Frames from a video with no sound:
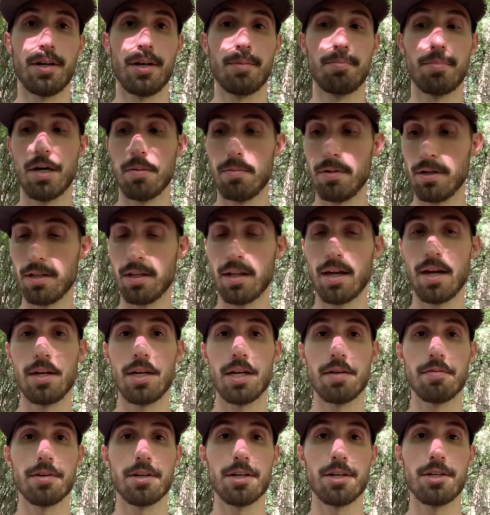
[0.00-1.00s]
Public land, you
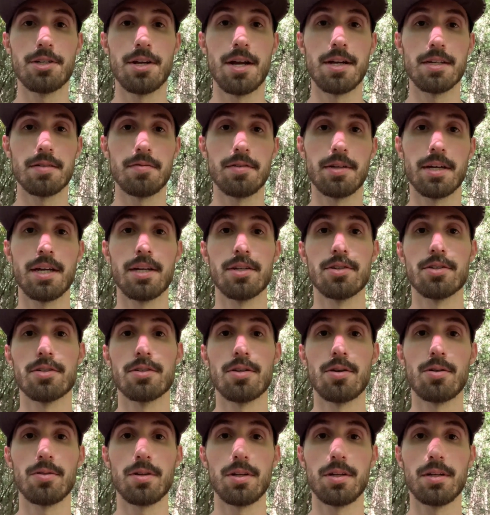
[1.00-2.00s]
have a good chance of it getting
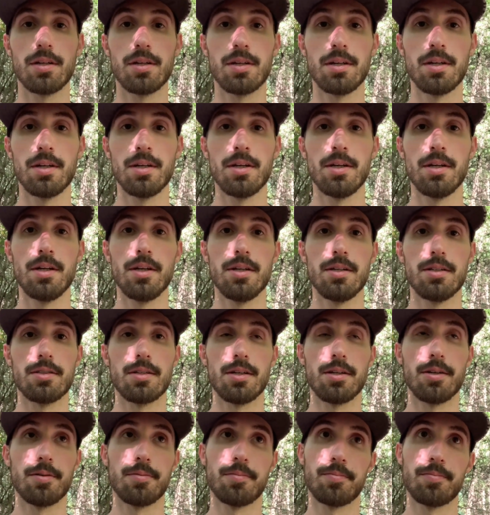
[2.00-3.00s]
stolen.
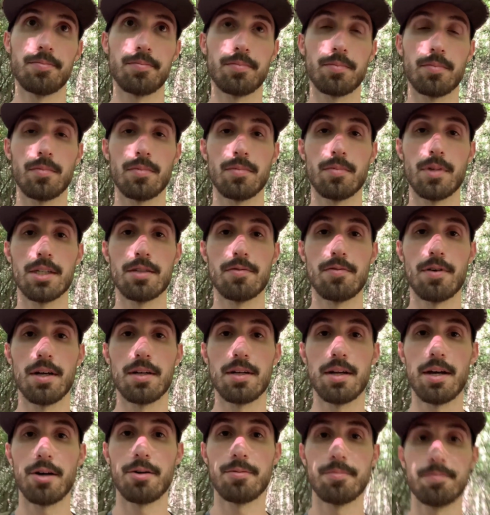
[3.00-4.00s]
So let's find
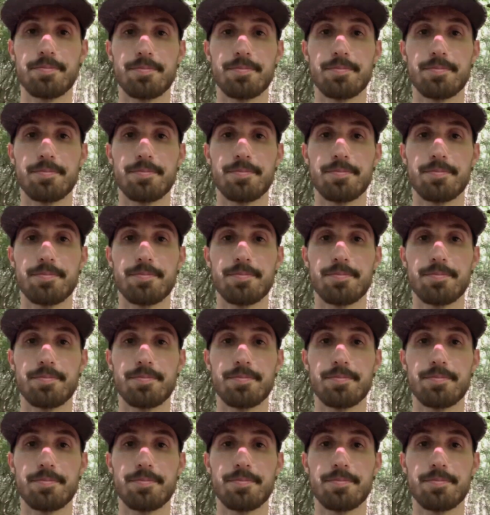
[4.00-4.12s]
out.